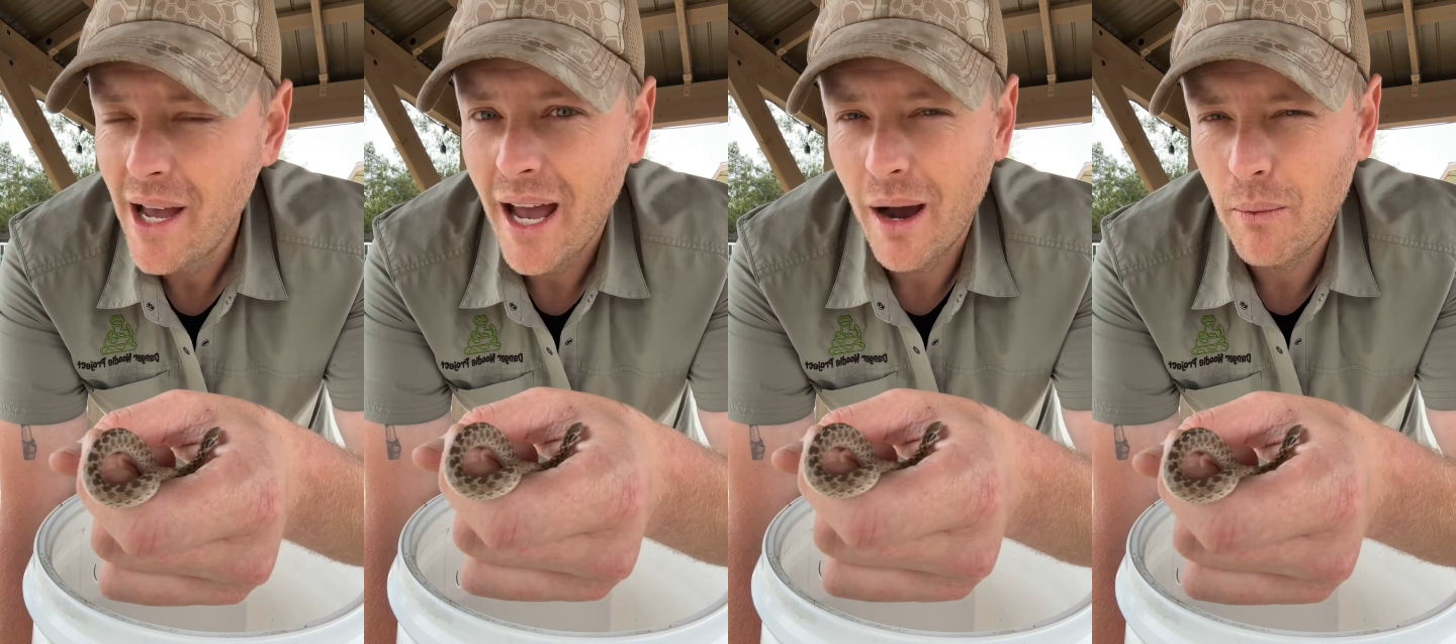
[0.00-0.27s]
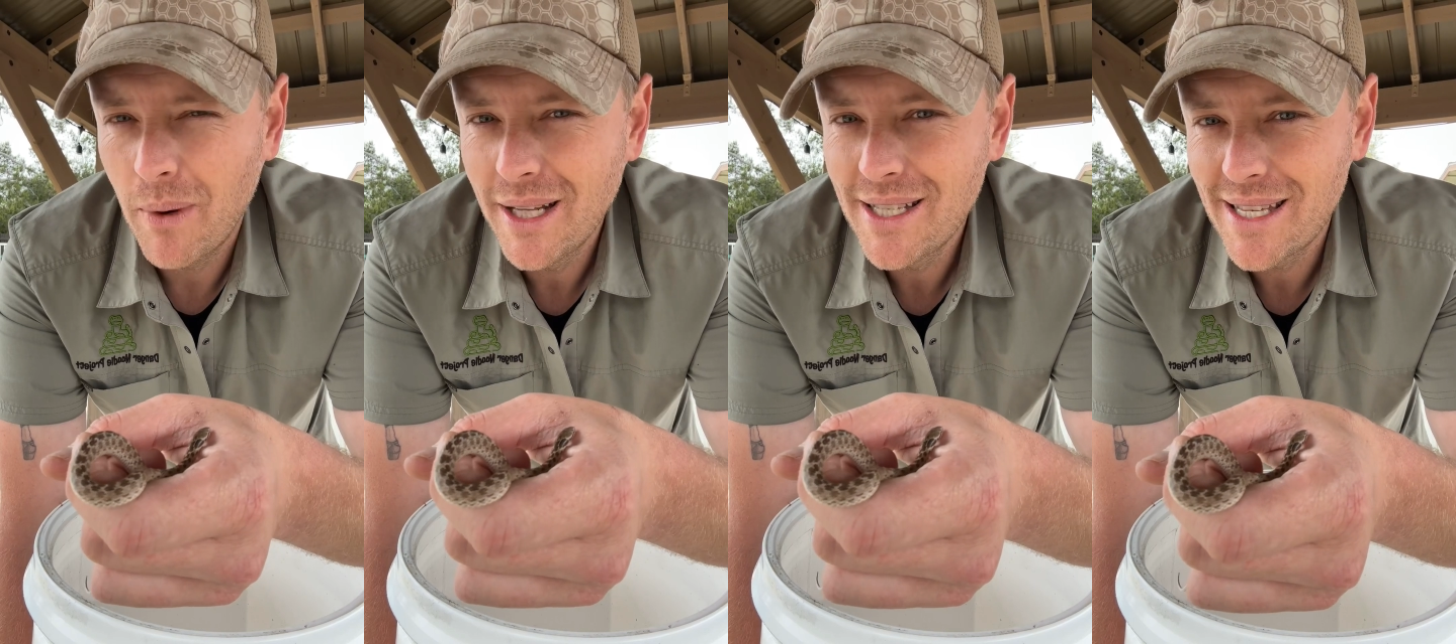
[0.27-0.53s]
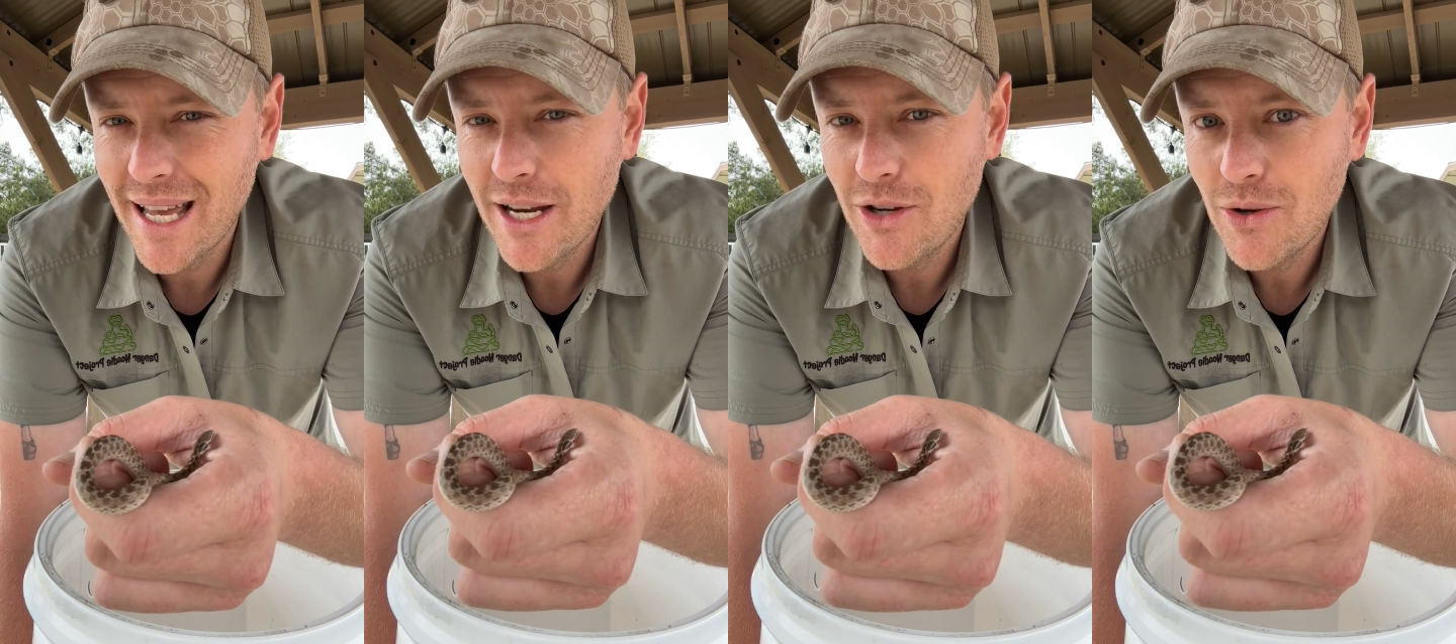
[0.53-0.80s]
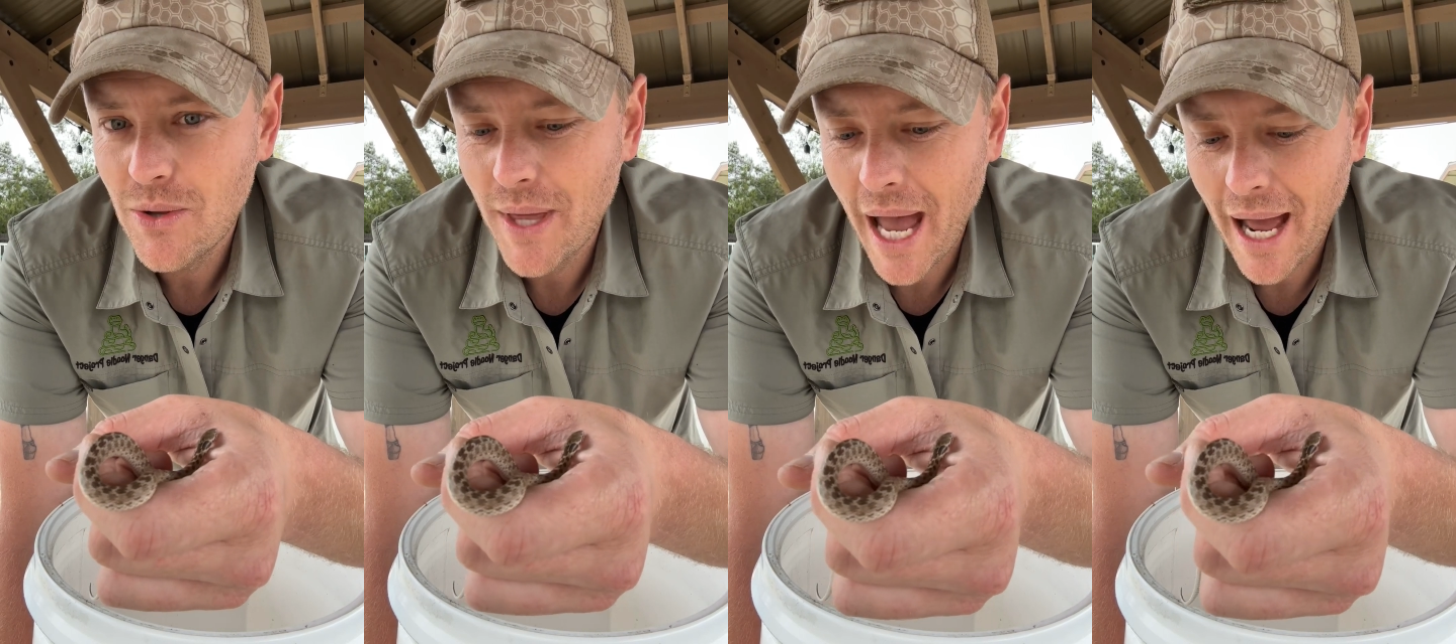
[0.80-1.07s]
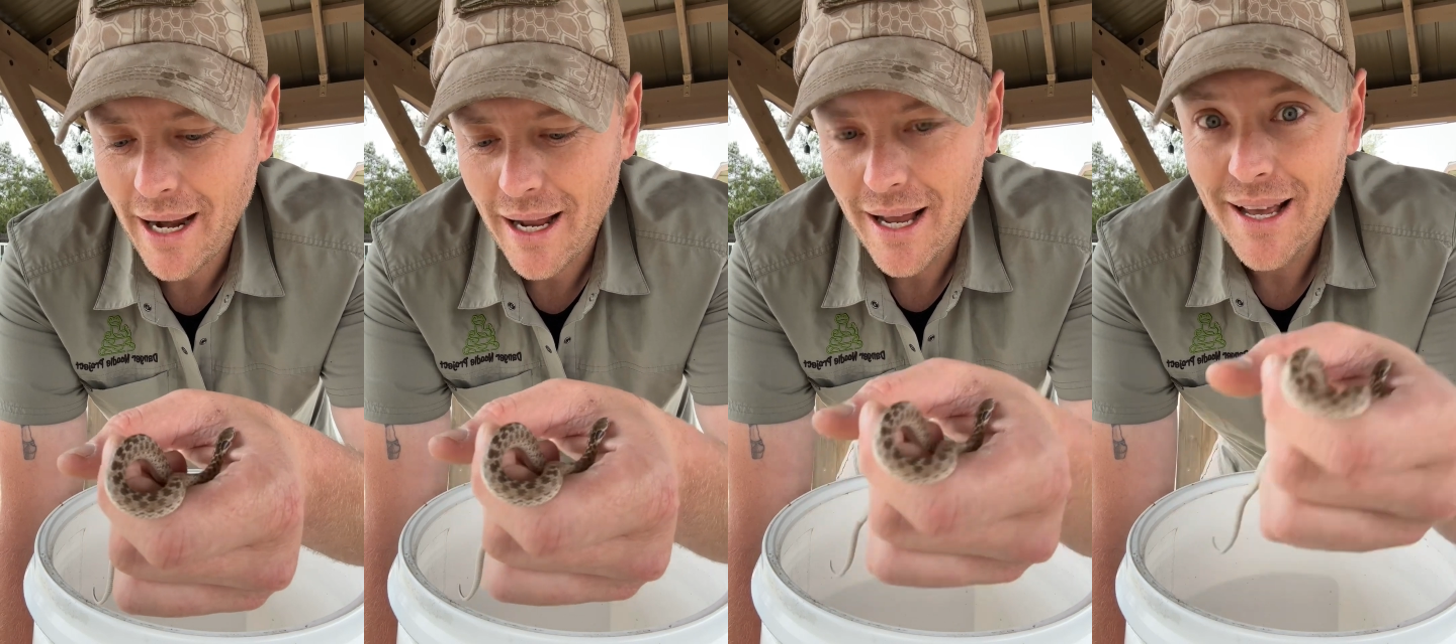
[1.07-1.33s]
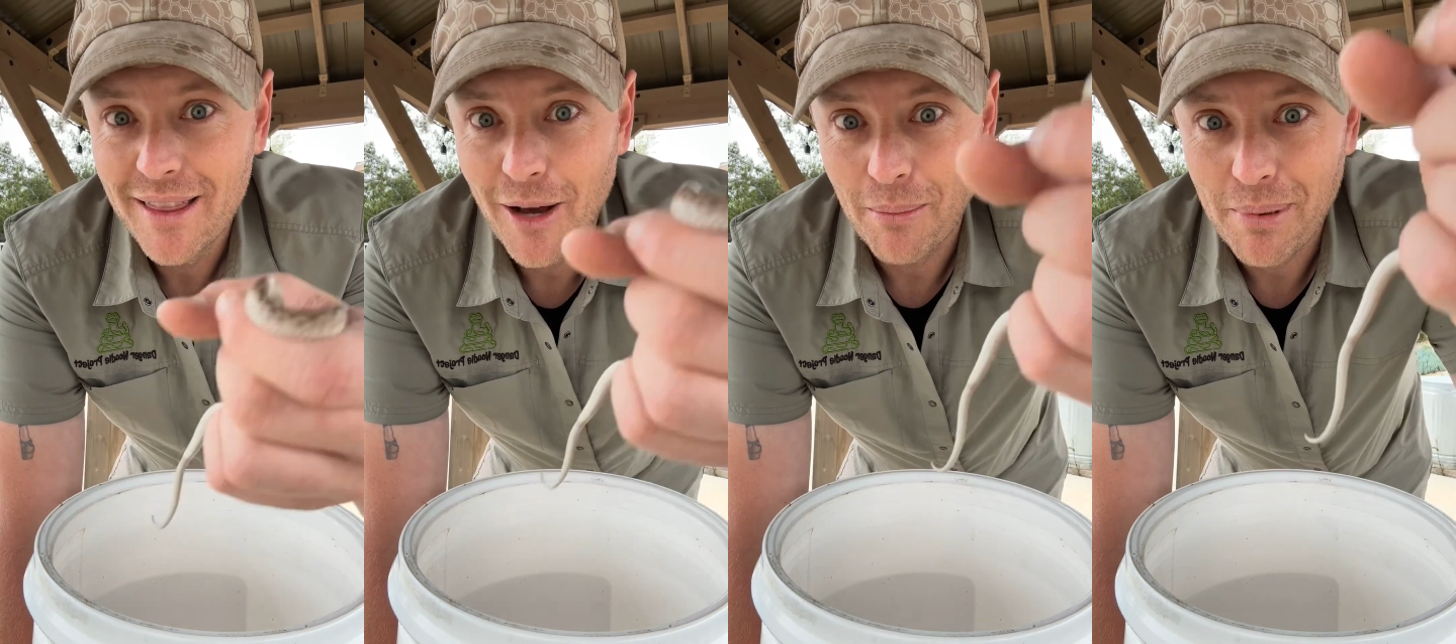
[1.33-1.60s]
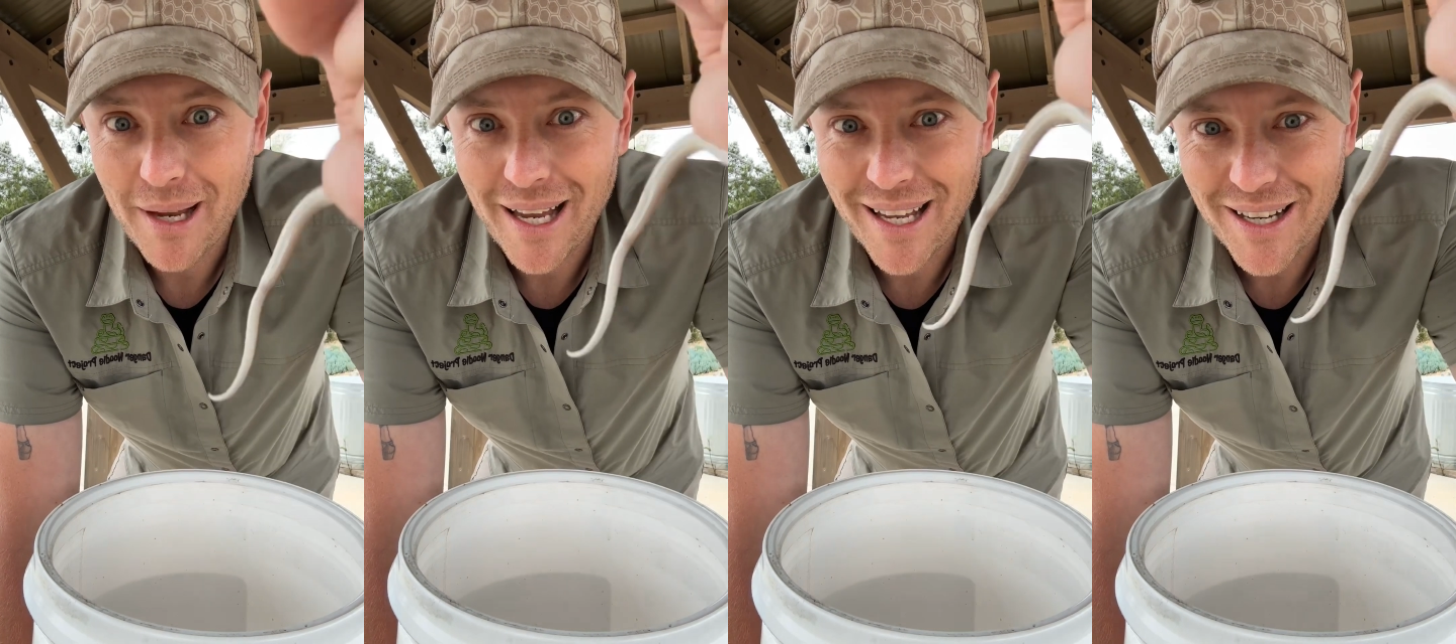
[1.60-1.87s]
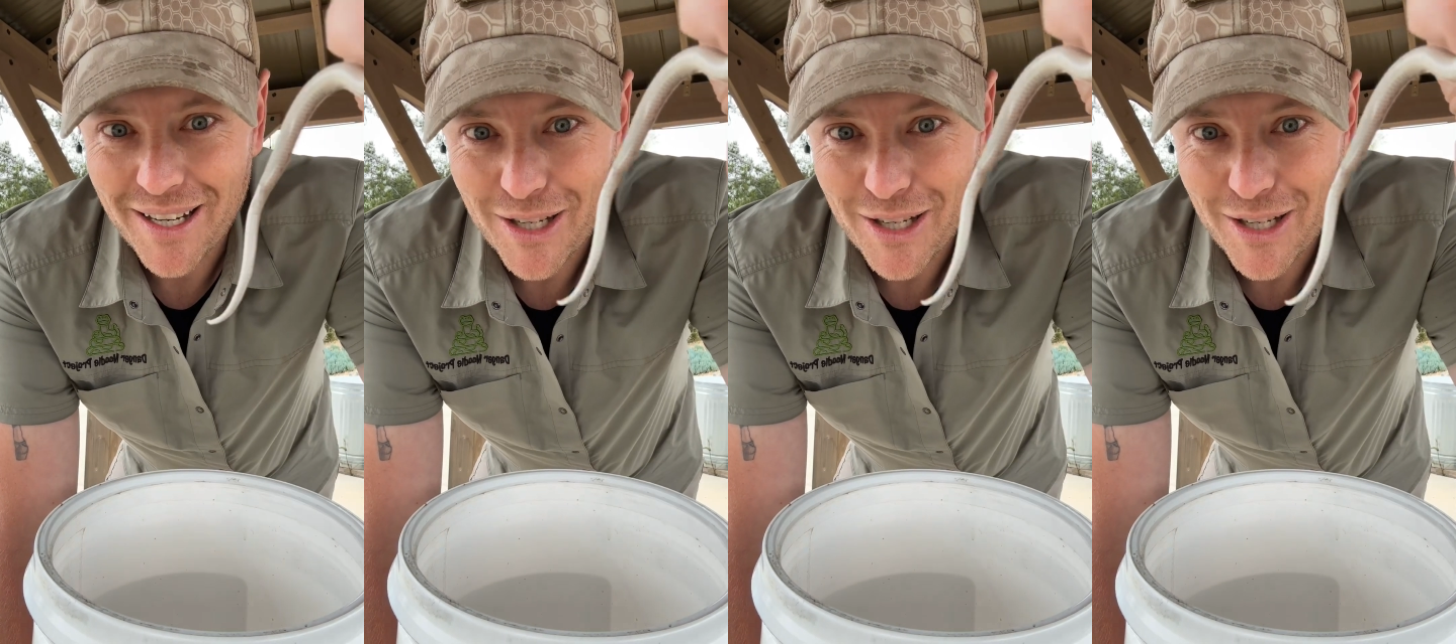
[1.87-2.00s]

And once they do that, they'll begin